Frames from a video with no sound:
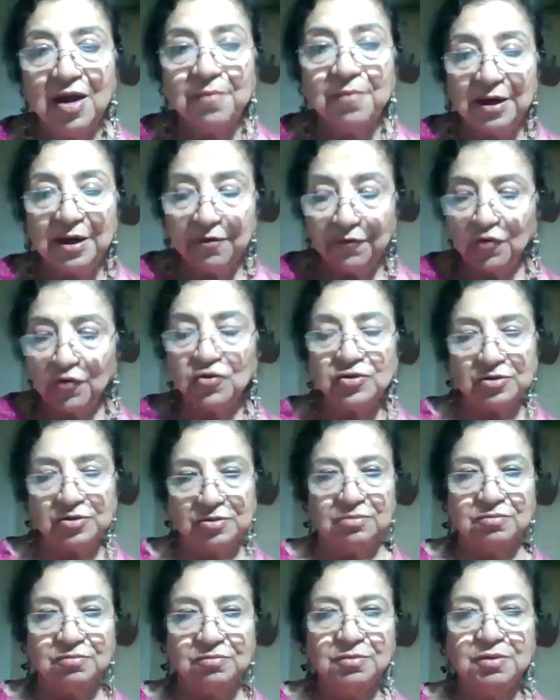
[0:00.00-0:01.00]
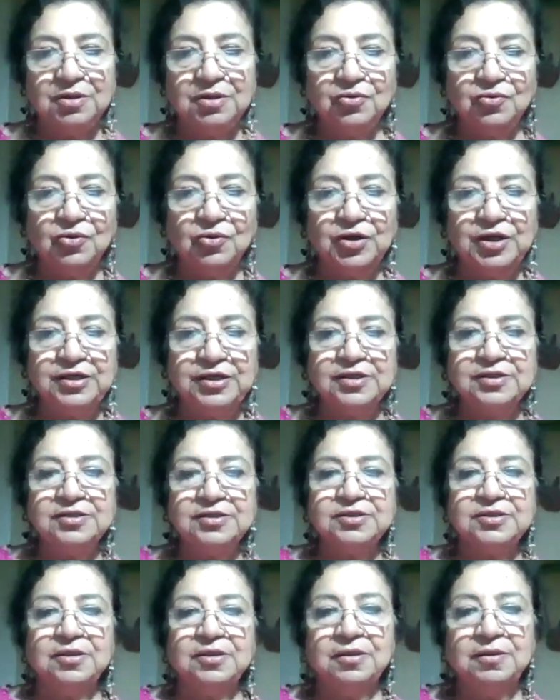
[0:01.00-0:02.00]
But of course,
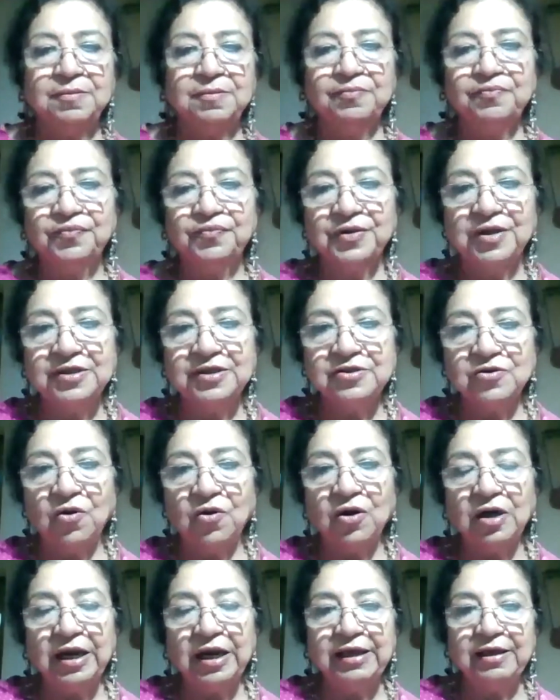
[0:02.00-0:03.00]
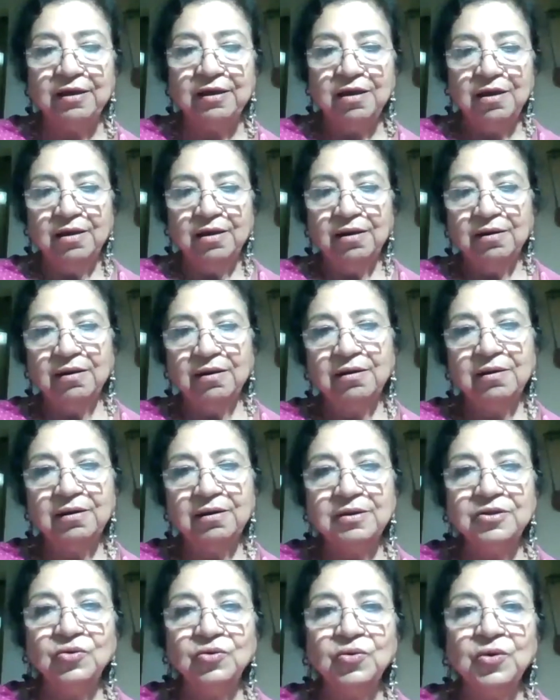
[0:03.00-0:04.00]
it's not like
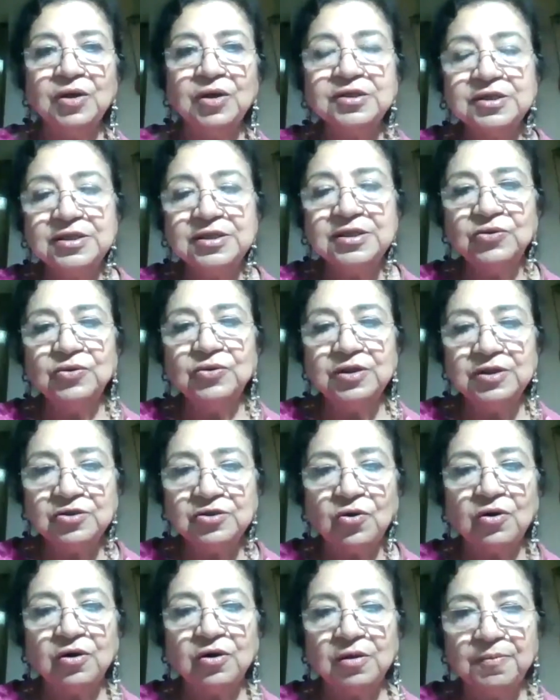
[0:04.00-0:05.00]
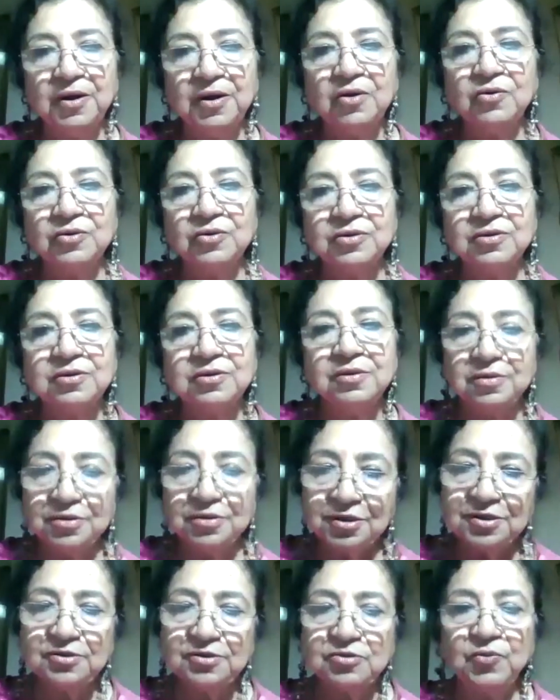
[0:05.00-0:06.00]
you continually talk about
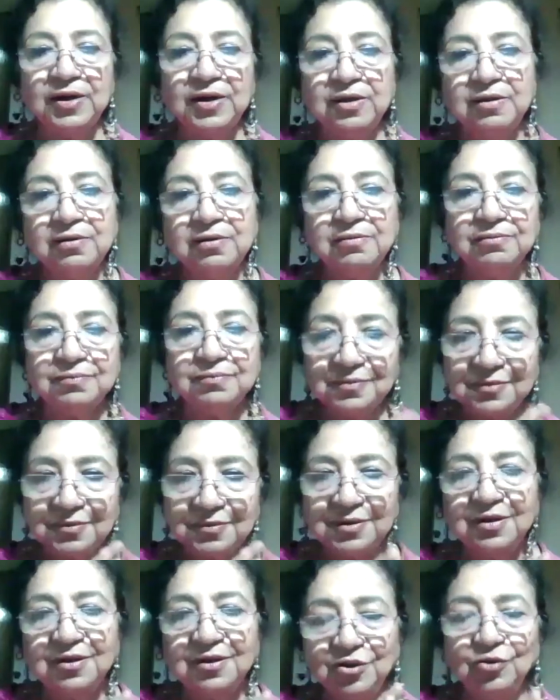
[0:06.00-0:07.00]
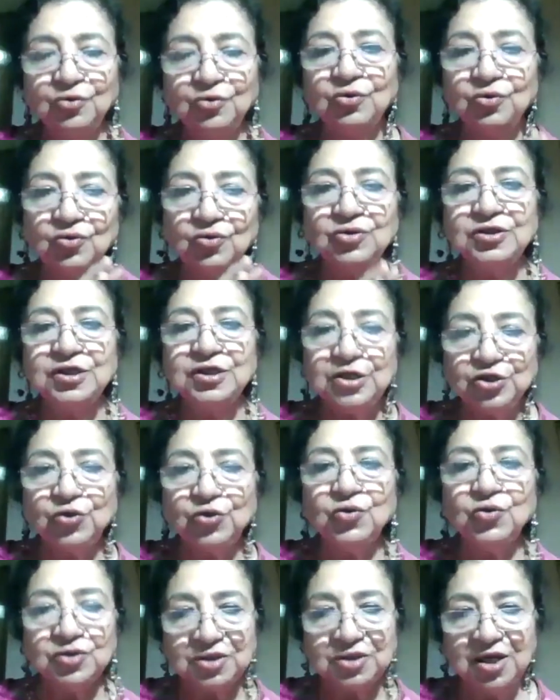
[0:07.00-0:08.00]
just one, those
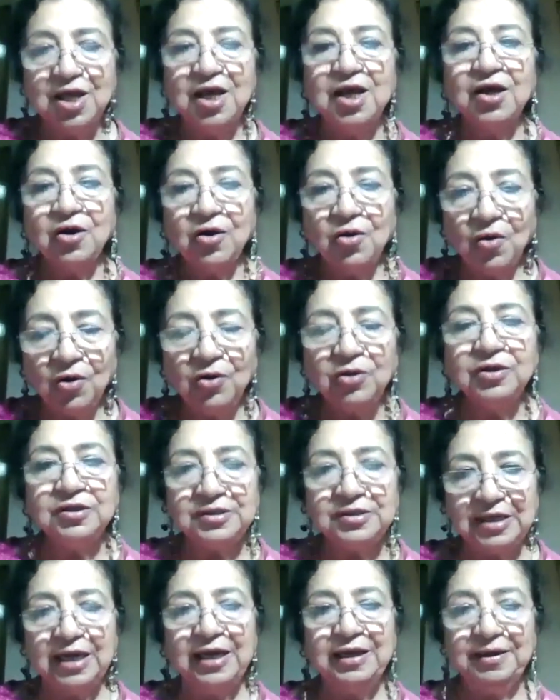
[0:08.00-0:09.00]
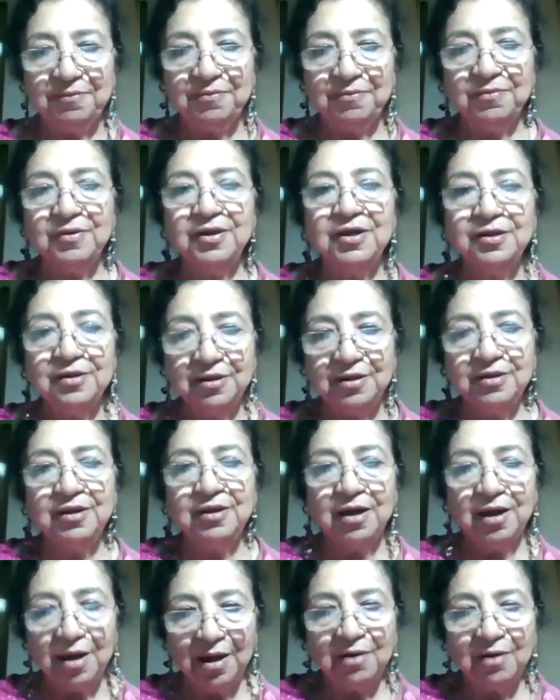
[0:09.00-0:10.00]
issues all the time in
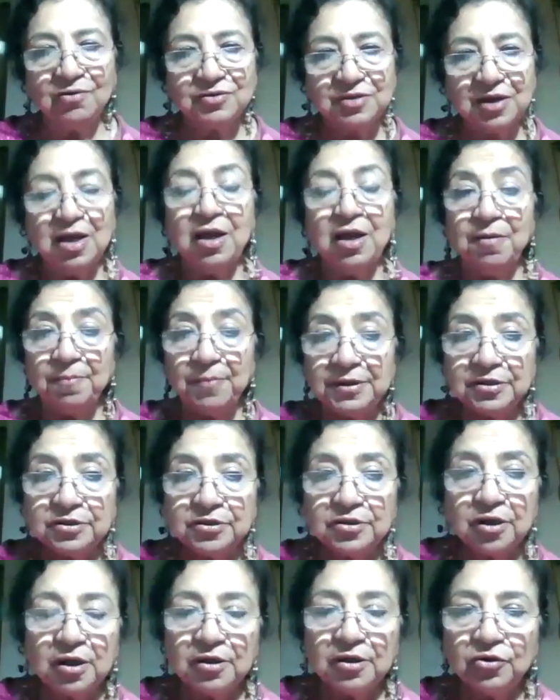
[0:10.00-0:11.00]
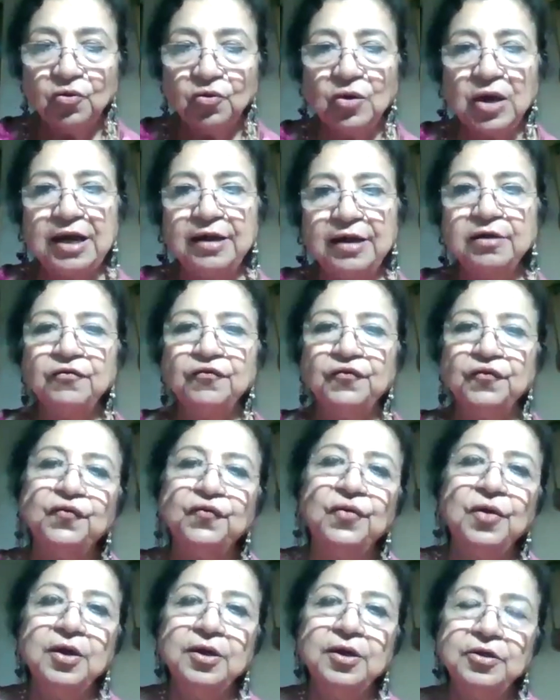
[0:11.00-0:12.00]
the house, but you
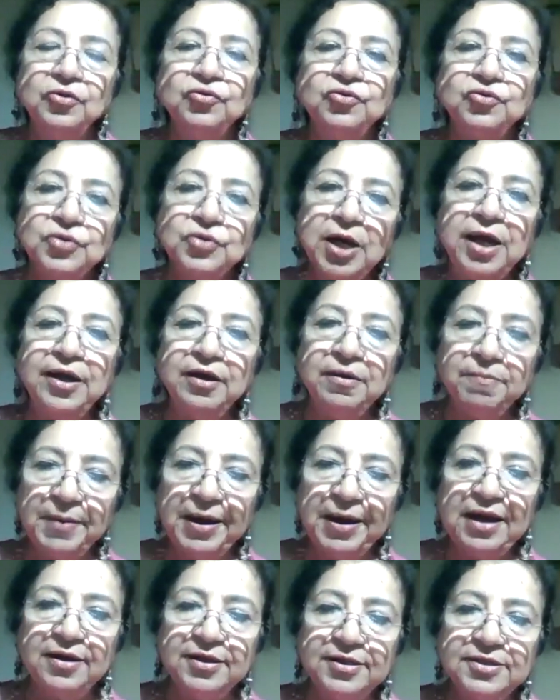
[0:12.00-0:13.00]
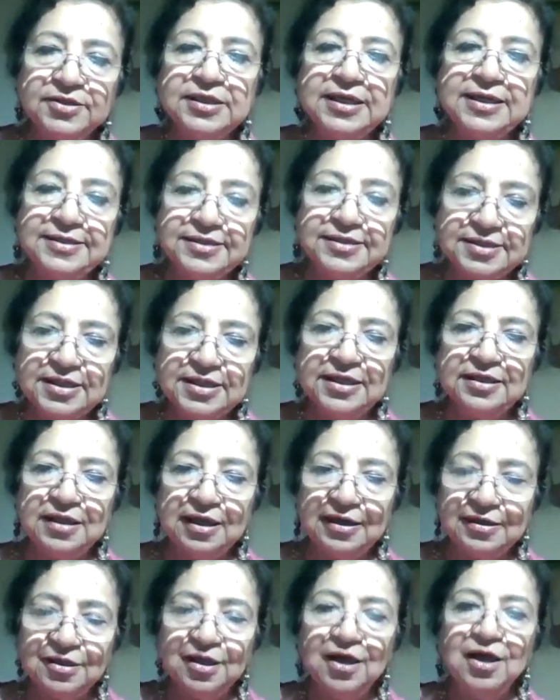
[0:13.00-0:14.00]
try and balance and
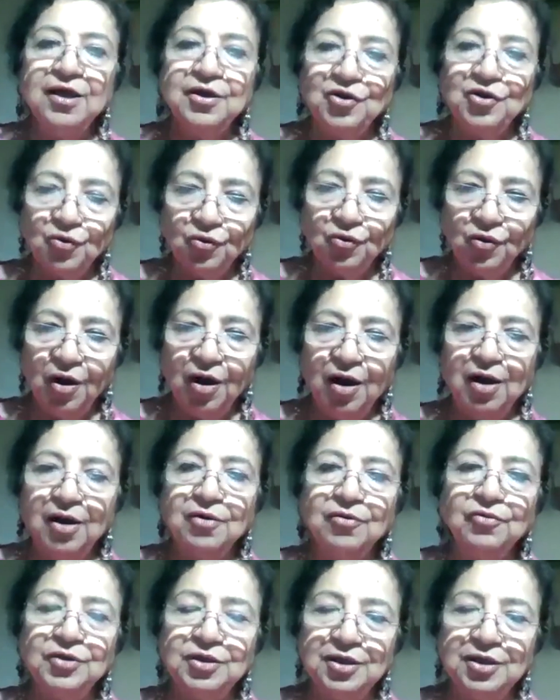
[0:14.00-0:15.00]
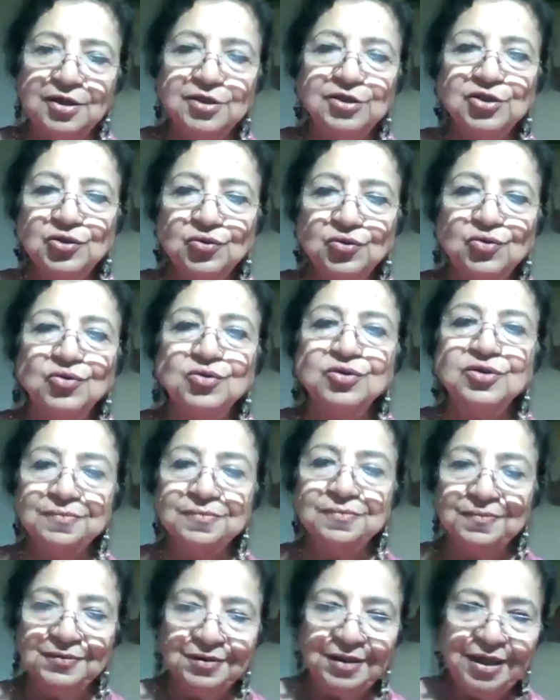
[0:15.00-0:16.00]
see that, how the
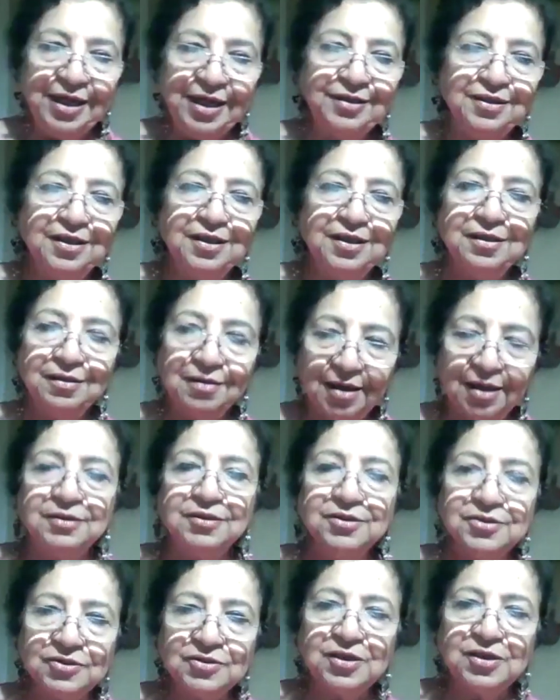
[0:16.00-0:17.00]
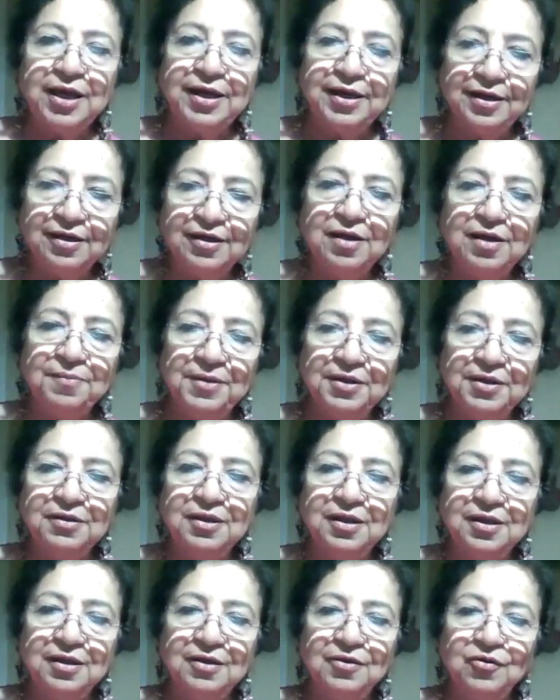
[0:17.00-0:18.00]
issues at the other side, I mean,
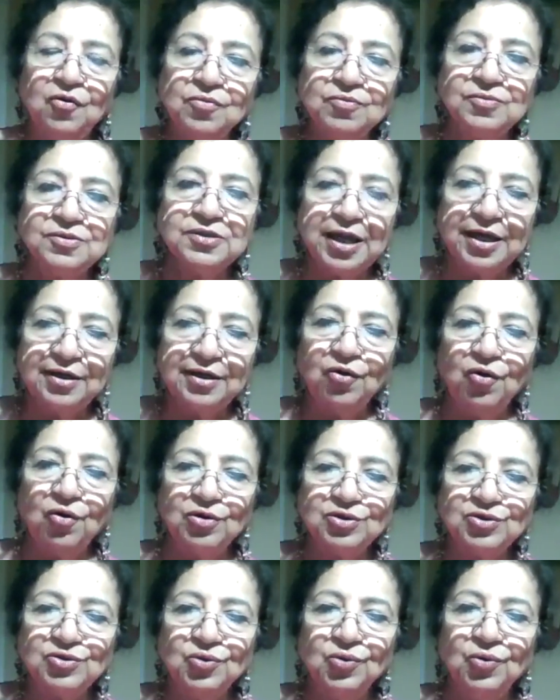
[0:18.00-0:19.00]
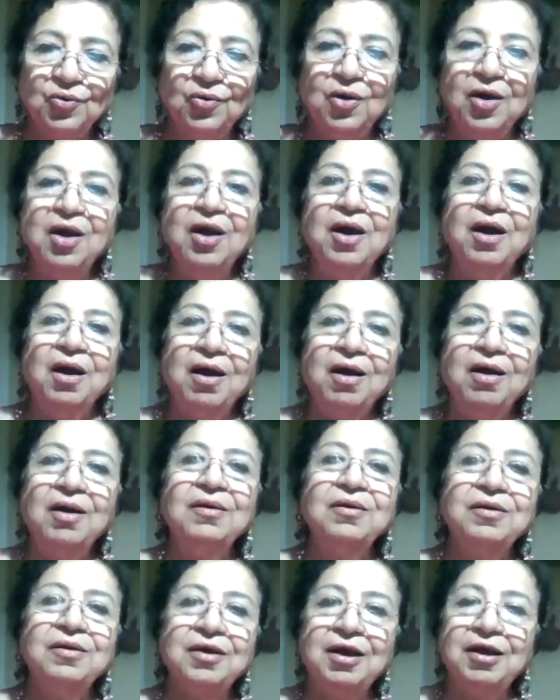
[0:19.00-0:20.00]
the home side also,
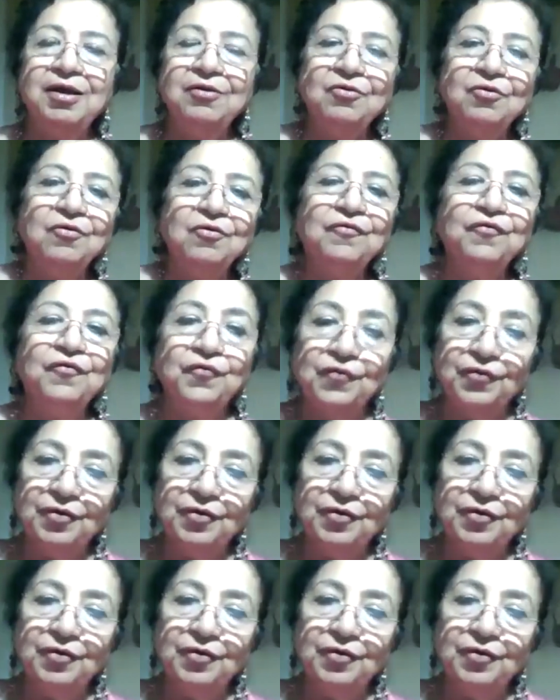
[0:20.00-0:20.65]
are kind of,